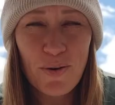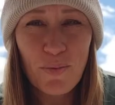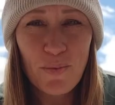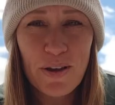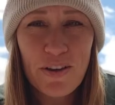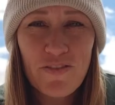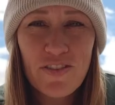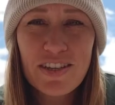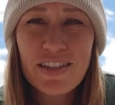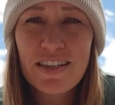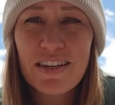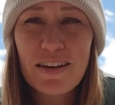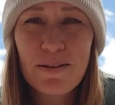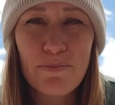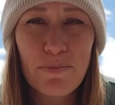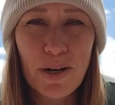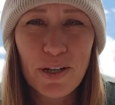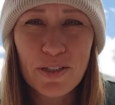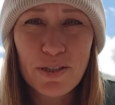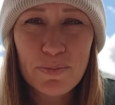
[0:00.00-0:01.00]
We visited
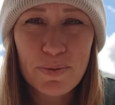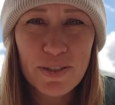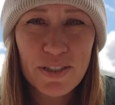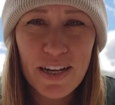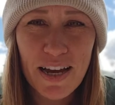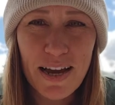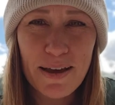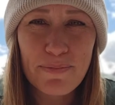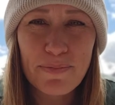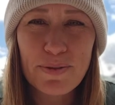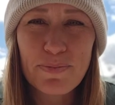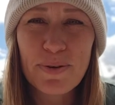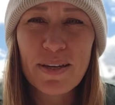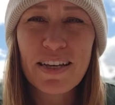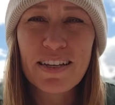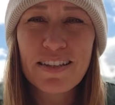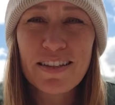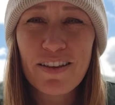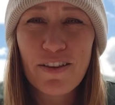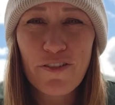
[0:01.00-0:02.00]
multiple times
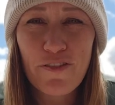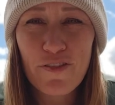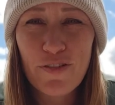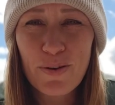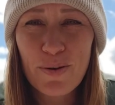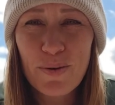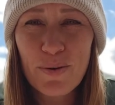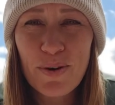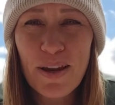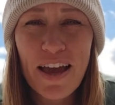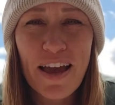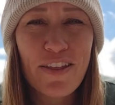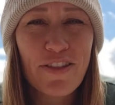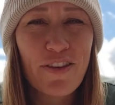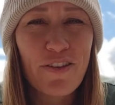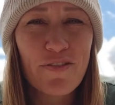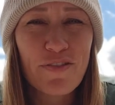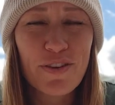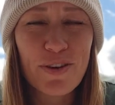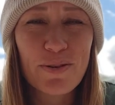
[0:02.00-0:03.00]
because the food and
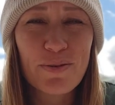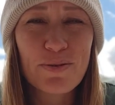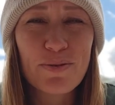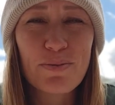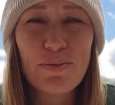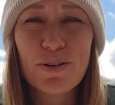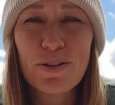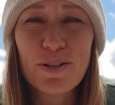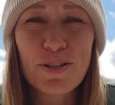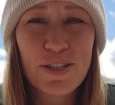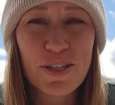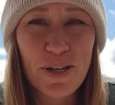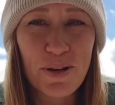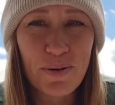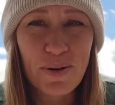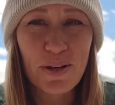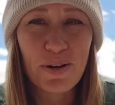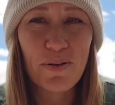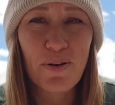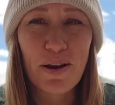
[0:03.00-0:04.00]
the views were
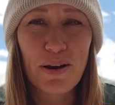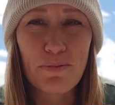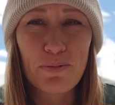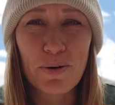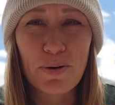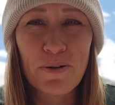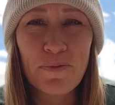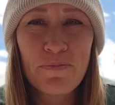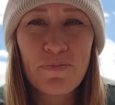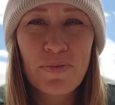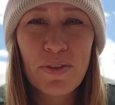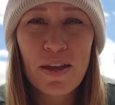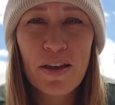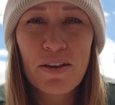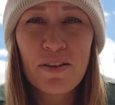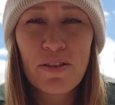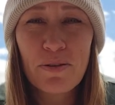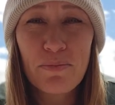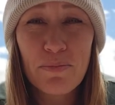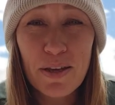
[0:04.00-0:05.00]
so incredible.
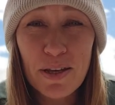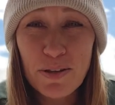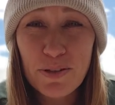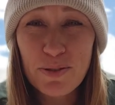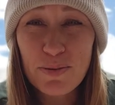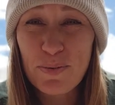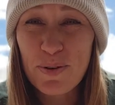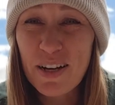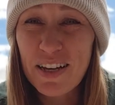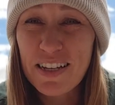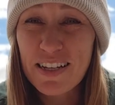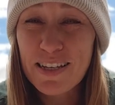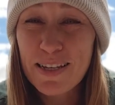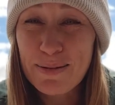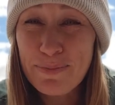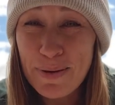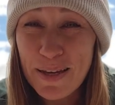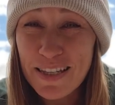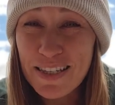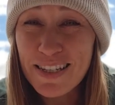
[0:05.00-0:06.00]
The meals were
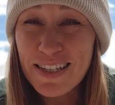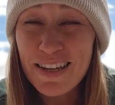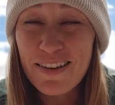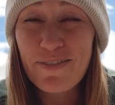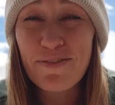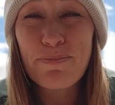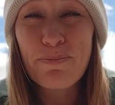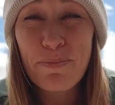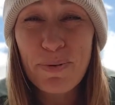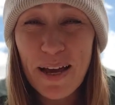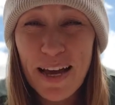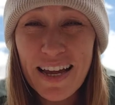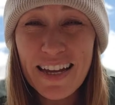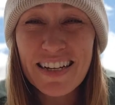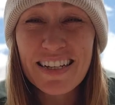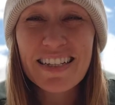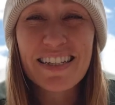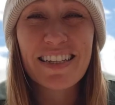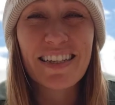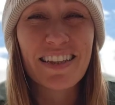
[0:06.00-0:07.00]
expensive, but
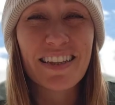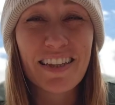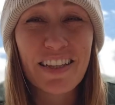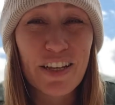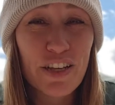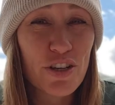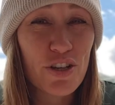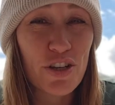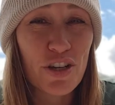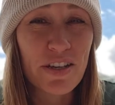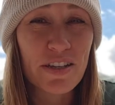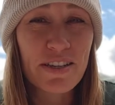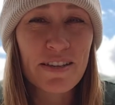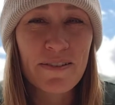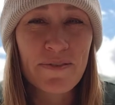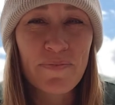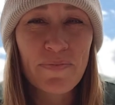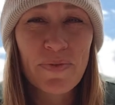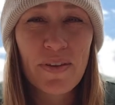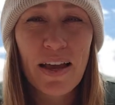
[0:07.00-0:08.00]
delicious.
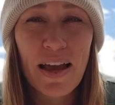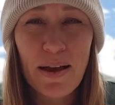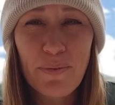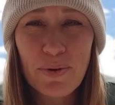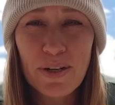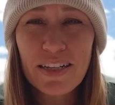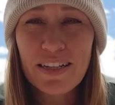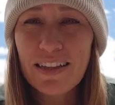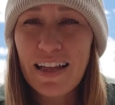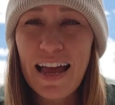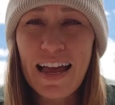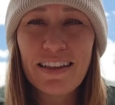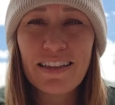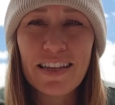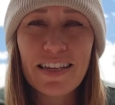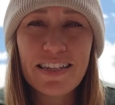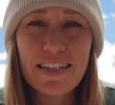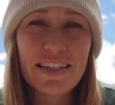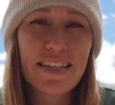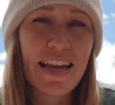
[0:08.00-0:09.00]
I would
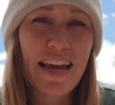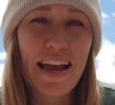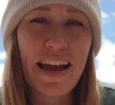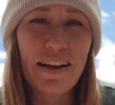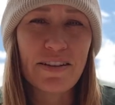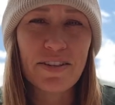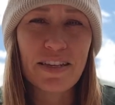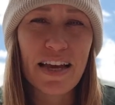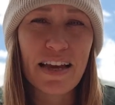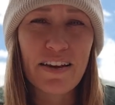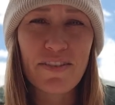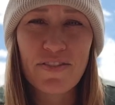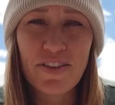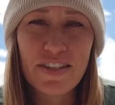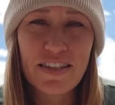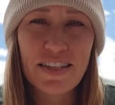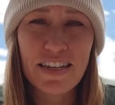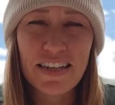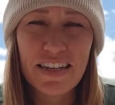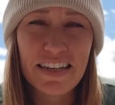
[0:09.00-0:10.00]
gladly stay outside of the
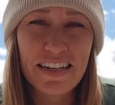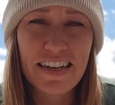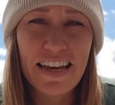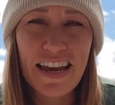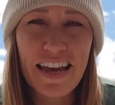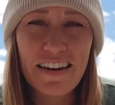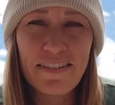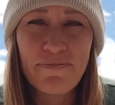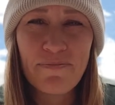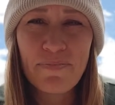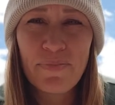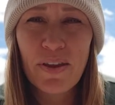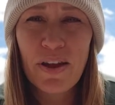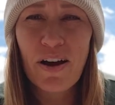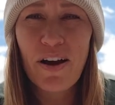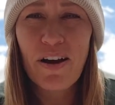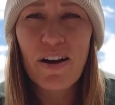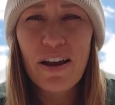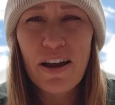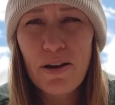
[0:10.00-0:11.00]
city again.
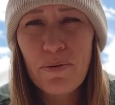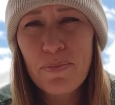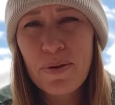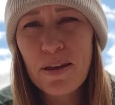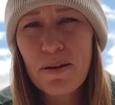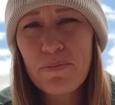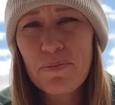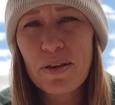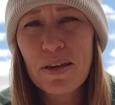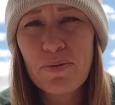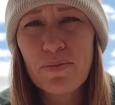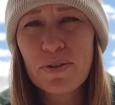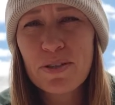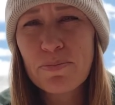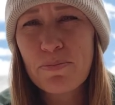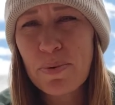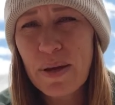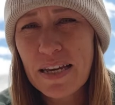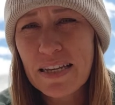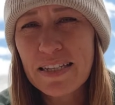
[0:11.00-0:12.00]
Our Airbnb
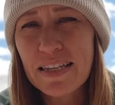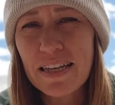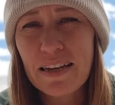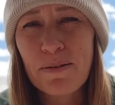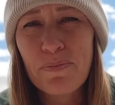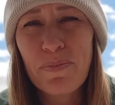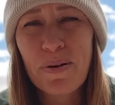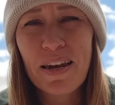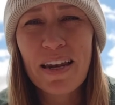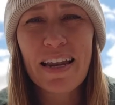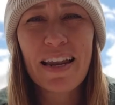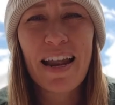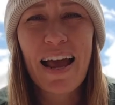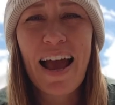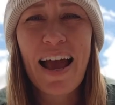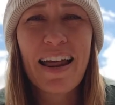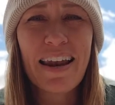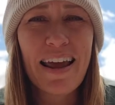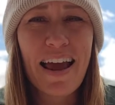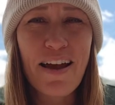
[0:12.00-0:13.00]
was basic, but it
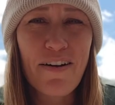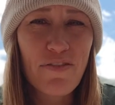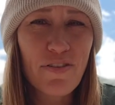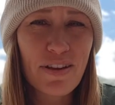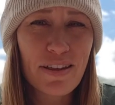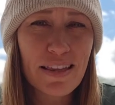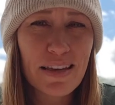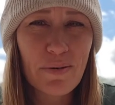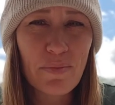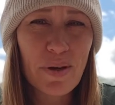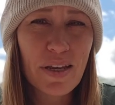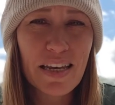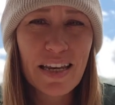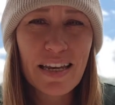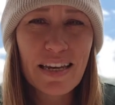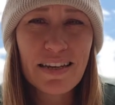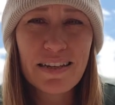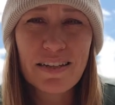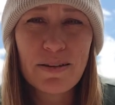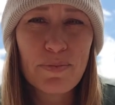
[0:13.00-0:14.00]
had everything we
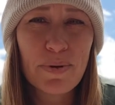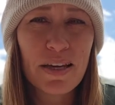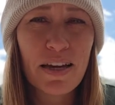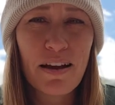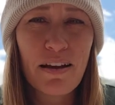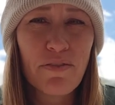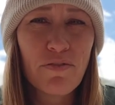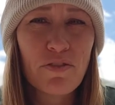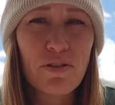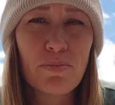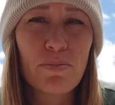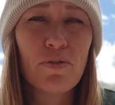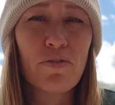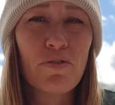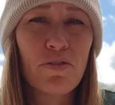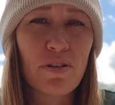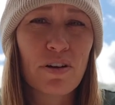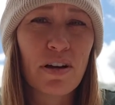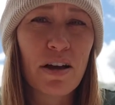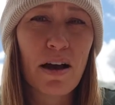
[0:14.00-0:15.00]
needed to be comfortable
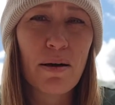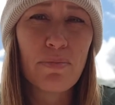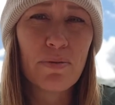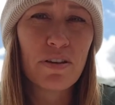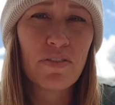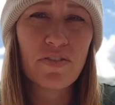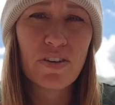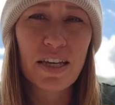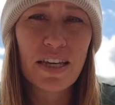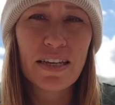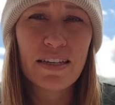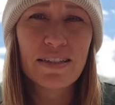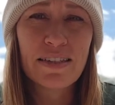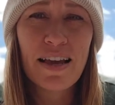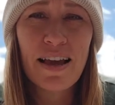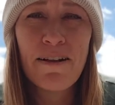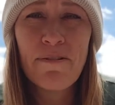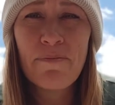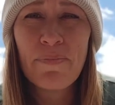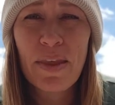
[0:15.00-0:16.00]
for a couple of days,
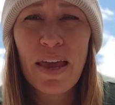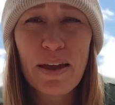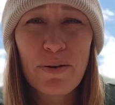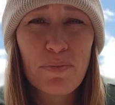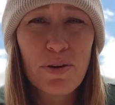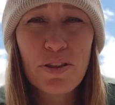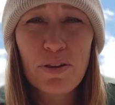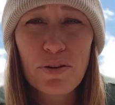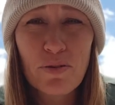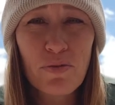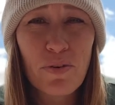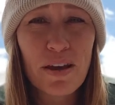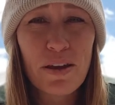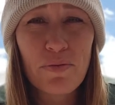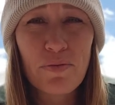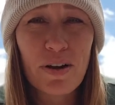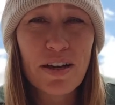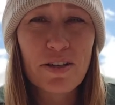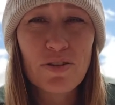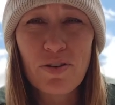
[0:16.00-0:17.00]
and with a
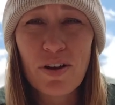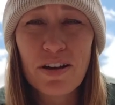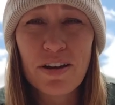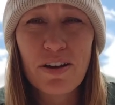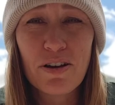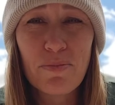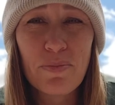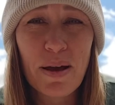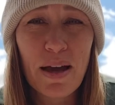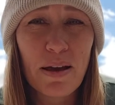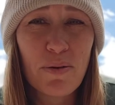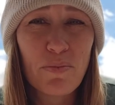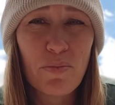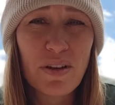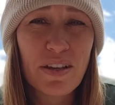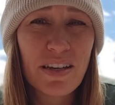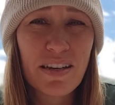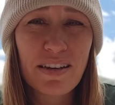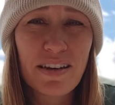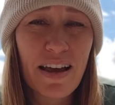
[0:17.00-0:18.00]
great restaurant nearby,
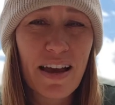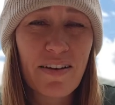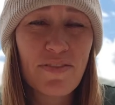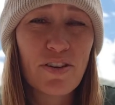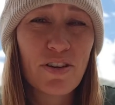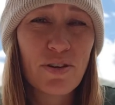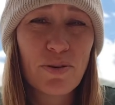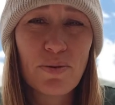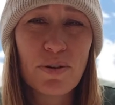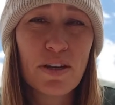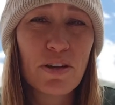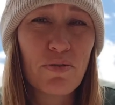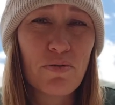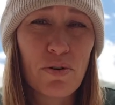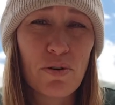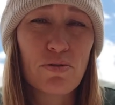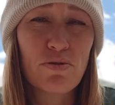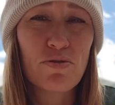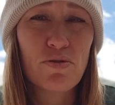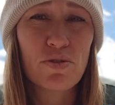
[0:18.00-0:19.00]
we didn't have to do any
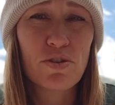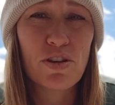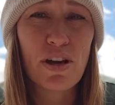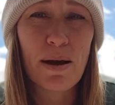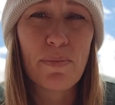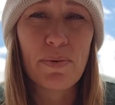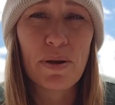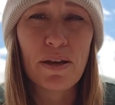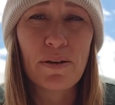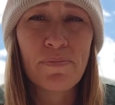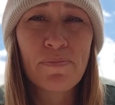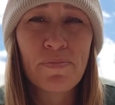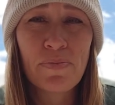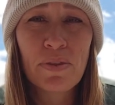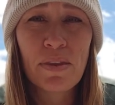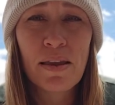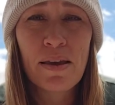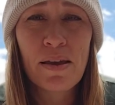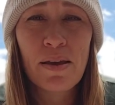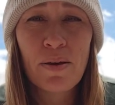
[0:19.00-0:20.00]
grocery shopping.
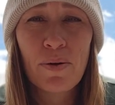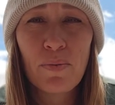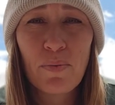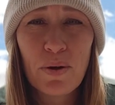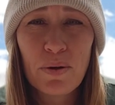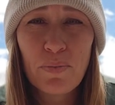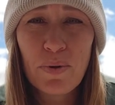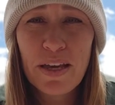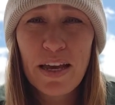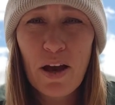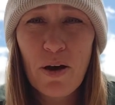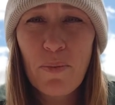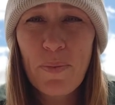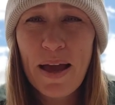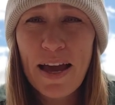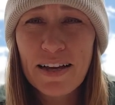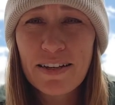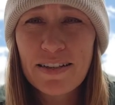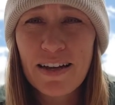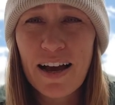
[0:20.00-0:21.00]
When we go
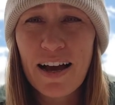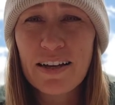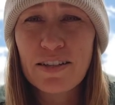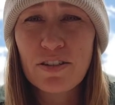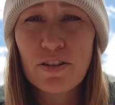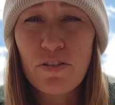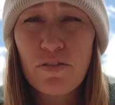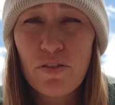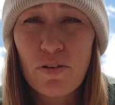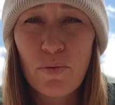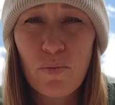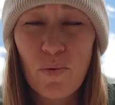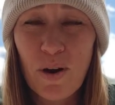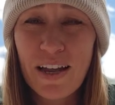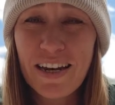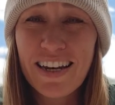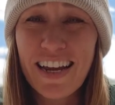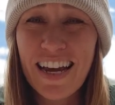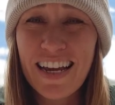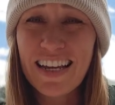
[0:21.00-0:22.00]
back to Oslo for
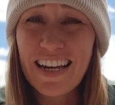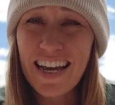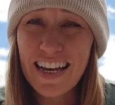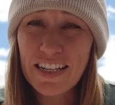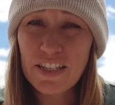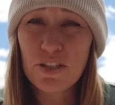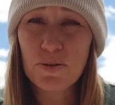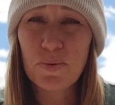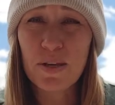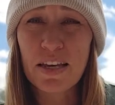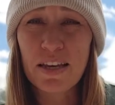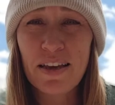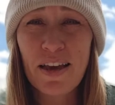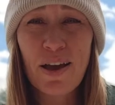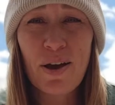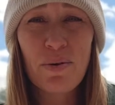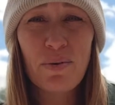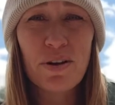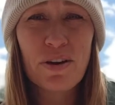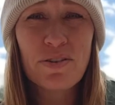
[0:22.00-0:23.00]
one night next week,
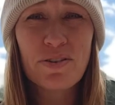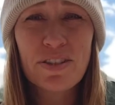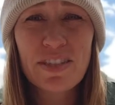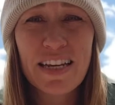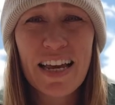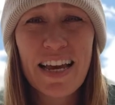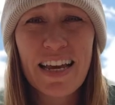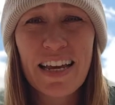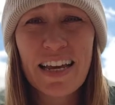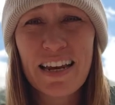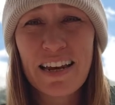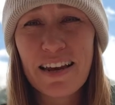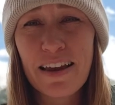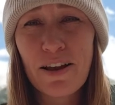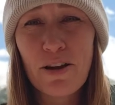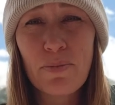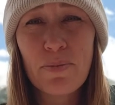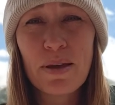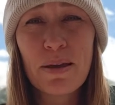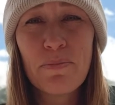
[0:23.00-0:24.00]
we are staying at an
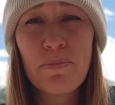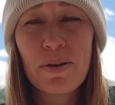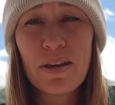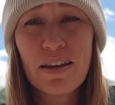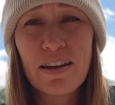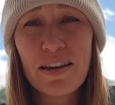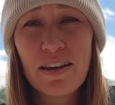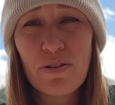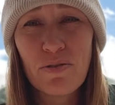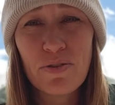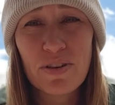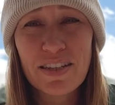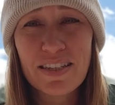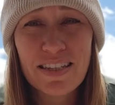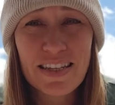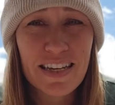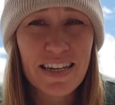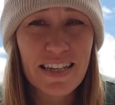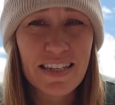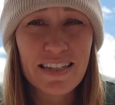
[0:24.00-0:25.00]
Airbnb near the
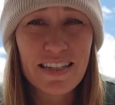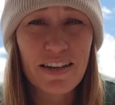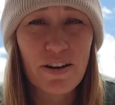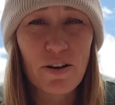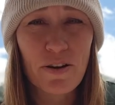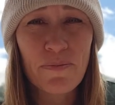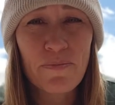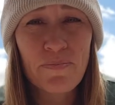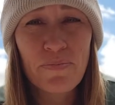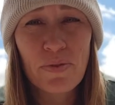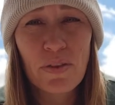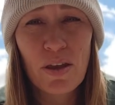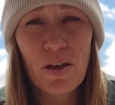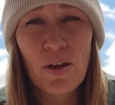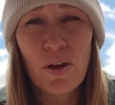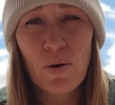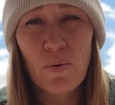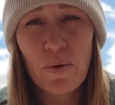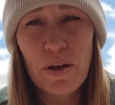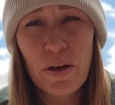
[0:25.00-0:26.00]
city center.
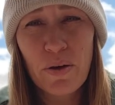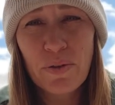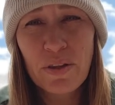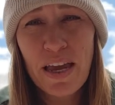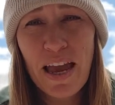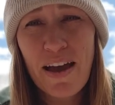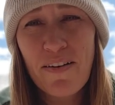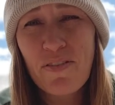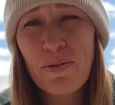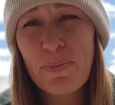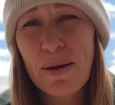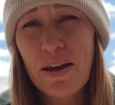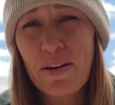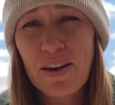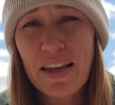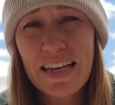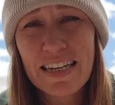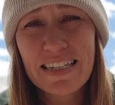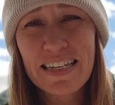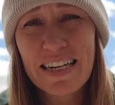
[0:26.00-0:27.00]
We only have
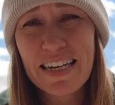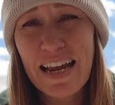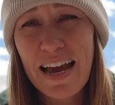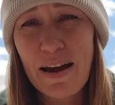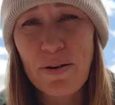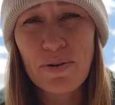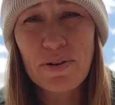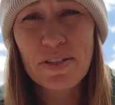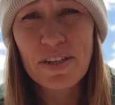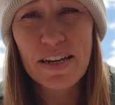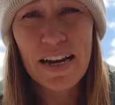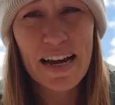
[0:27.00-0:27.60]
about 18 hours in